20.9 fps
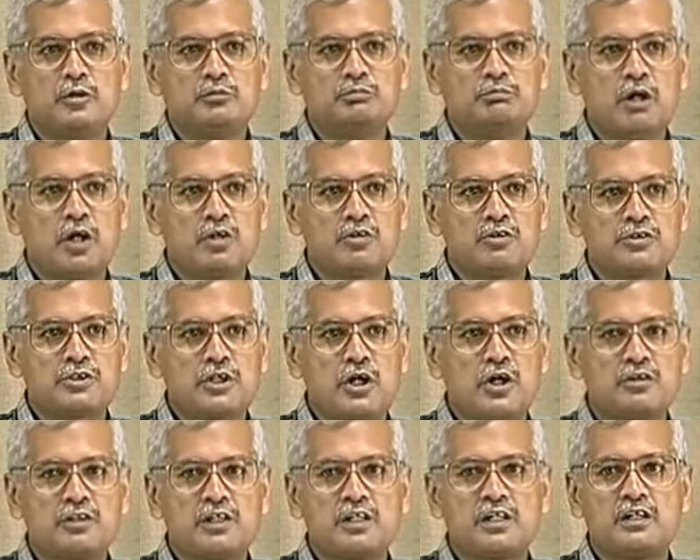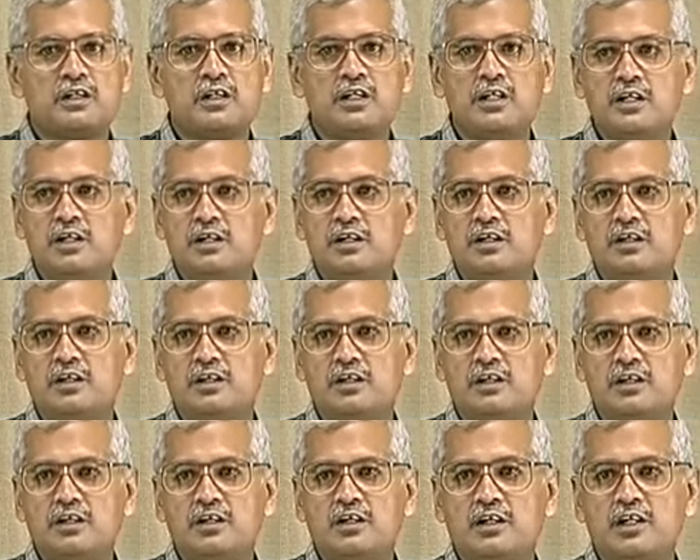monotonically
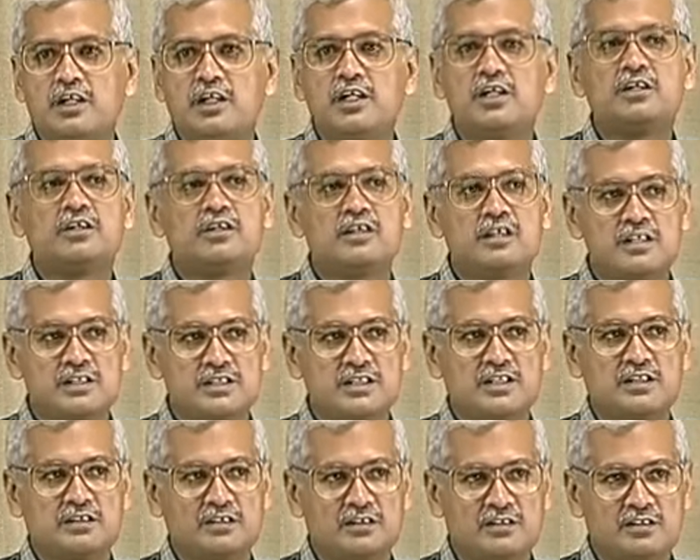increasing.